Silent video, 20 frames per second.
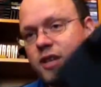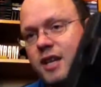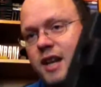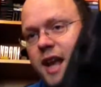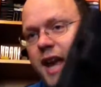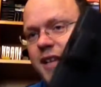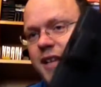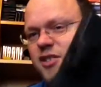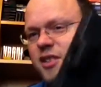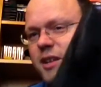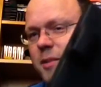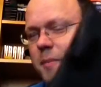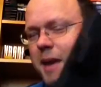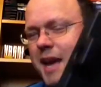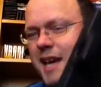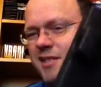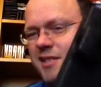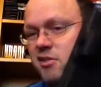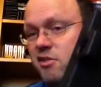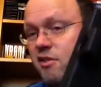it actually
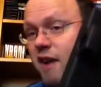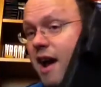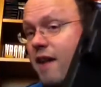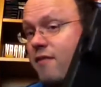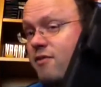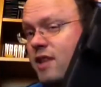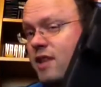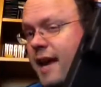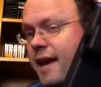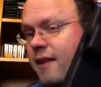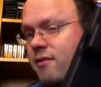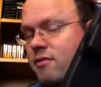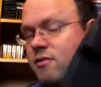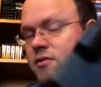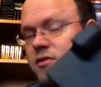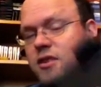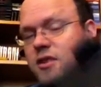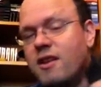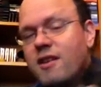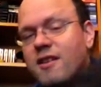makes drive
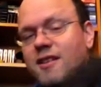sounds.